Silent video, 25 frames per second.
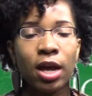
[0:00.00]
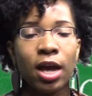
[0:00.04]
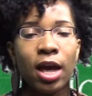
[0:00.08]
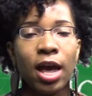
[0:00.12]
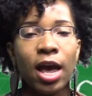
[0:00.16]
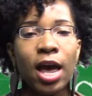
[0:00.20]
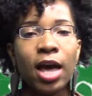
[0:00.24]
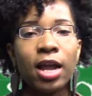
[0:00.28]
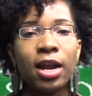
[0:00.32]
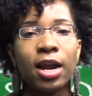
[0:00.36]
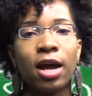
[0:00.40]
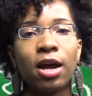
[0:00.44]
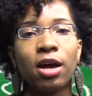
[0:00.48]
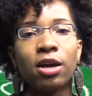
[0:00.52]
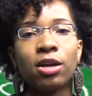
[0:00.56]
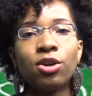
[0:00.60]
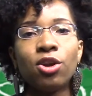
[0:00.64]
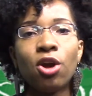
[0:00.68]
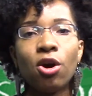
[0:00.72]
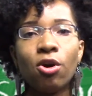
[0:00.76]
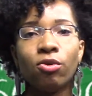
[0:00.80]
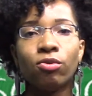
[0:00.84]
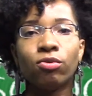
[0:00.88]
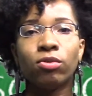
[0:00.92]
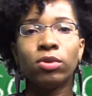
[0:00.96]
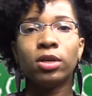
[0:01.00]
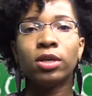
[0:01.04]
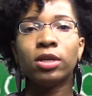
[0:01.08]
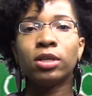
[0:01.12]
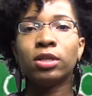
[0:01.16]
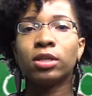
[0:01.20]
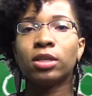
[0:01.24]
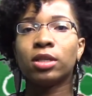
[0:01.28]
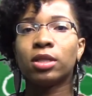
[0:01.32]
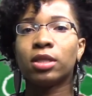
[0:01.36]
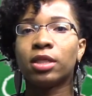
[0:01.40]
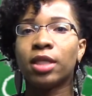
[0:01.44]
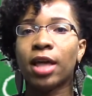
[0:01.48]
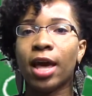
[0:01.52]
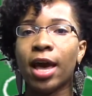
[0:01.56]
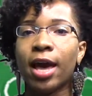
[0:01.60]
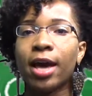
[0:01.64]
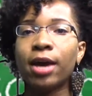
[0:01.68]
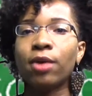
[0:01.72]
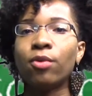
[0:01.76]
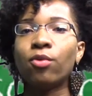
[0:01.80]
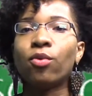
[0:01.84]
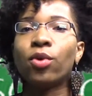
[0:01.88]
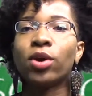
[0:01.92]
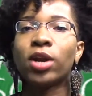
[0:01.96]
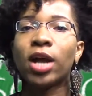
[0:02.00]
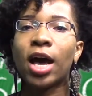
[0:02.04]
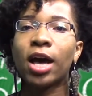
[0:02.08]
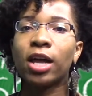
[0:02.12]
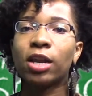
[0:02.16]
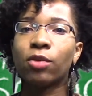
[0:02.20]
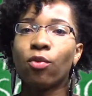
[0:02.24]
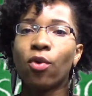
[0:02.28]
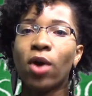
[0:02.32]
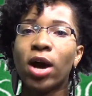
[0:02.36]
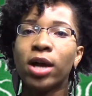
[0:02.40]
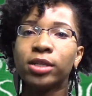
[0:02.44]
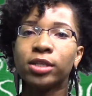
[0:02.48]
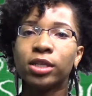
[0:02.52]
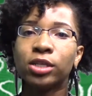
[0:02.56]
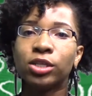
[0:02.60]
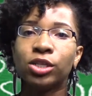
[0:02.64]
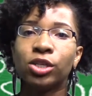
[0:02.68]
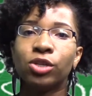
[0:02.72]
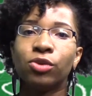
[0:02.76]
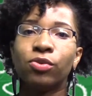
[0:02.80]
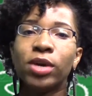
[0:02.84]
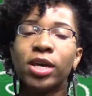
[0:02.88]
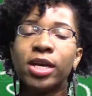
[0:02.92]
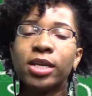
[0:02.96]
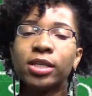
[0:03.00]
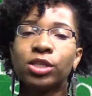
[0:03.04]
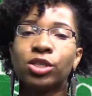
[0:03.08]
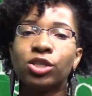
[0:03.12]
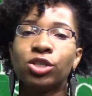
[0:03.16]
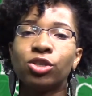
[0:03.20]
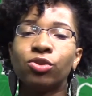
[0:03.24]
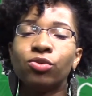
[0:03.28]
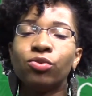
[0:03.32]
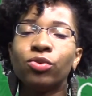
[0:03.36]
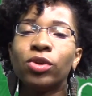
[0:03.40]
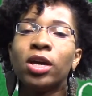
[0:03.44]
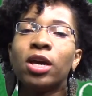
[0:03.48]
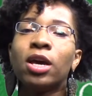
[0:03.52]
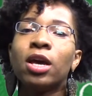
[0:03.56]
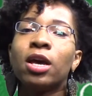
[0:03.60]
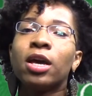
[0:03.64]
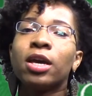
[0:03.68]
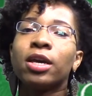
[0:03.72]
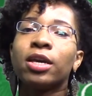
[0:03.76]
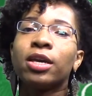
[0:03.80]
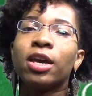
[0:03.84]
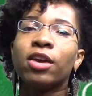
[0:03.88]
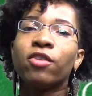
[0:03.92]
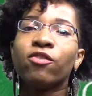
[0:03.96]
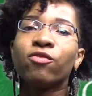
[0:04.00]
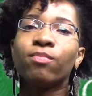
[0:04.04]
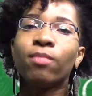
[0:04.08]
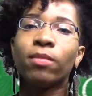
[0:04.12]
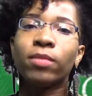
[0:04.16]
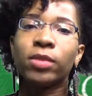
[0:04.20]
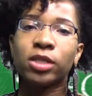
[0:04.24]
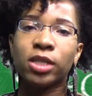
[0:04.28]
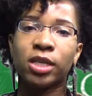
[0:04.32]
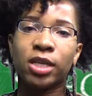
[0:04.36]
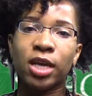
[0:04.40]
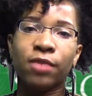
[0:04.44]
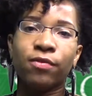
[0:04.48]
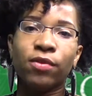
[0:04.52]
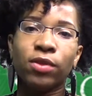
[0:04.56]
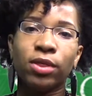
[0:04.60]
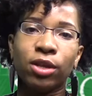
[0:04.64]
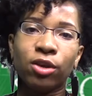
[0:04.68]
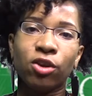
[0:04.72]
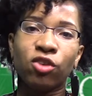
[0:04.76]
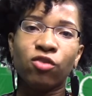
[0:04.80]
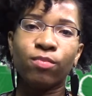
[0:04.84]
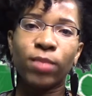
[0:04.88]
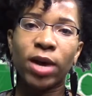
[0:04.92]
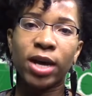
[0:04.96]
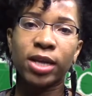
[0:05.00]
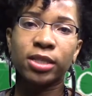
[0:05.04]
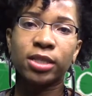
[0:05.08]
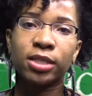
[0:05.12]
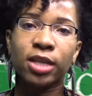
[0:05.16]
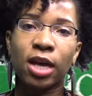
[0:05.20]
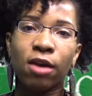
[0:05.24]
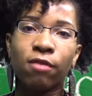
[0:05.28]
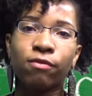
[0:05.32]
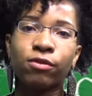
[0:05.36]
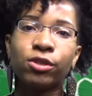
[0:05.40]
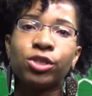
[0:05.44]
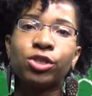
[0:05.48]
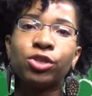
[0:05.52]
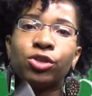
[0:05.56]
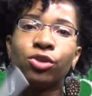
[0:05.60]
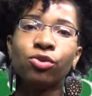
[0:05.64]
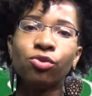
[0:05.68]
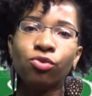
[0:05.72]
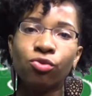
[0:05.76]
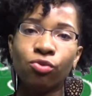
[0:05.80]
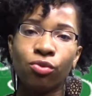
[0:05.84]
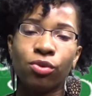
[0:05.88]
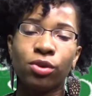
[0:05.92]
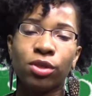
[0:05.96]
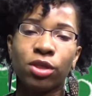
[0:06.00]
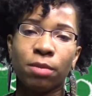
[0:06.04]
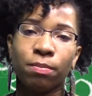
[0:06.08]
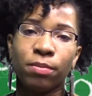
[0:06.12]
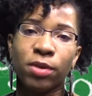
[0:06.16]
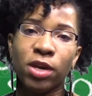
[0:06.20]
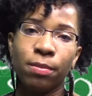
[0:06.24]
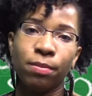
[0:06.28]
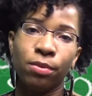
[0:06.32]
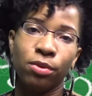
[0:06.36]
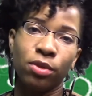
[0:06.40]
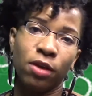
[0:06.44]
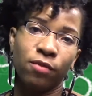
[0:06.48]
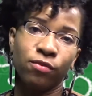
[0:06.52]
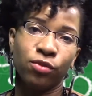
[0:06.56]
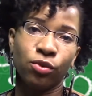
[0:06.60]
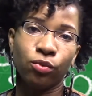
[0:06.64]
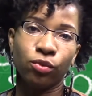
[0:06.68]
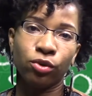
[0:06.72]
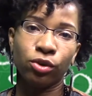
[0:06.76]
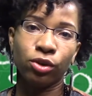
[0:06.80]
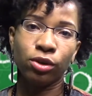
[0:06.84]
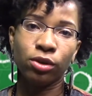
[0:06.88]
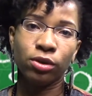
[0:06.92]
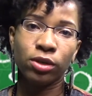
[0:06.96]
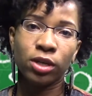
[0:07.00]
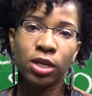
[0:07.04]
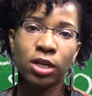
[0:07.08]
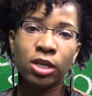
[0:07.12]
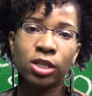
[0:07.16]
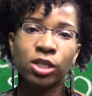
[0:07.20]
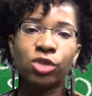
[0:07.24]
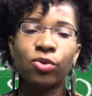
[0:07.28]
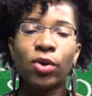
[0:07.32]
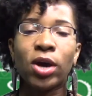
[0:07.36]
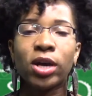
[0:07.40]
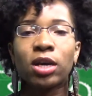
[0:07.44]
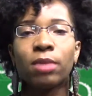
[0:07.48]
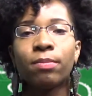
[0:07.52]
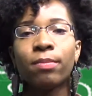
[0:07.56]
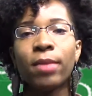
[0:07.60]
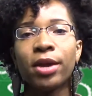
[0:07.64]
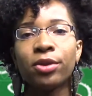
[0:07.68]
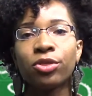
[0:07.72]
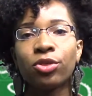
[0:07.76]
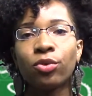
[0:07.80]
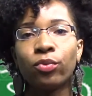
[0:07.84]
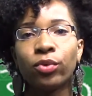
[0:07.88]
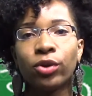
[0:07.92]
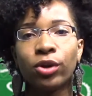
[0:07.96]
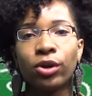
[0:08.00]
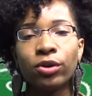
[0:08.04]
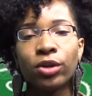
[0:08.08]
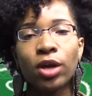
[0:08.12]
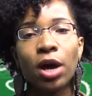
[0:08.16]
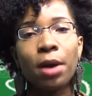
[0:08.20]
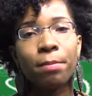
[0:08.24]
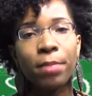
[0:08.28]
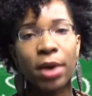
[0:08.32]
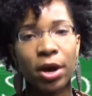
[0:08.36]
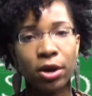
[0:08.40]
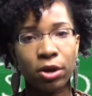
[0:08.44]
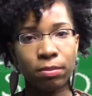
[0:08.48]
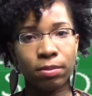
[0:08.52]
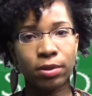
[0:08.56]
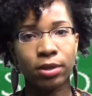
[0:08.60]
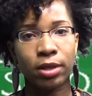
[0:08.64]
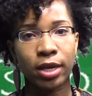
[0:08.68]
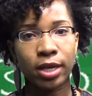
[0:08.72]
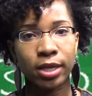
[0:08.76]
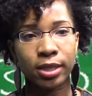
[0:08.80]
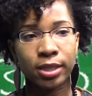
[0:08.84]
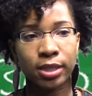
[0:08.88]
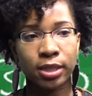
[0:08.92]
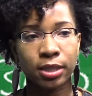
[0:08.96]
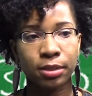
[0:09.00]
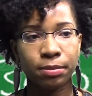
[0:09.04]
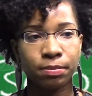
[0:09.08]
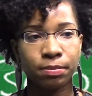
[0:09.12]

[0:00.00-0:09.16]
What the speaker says: And I know that what I want to do is to give a little of myself to the people of the world so I can make the world a better place.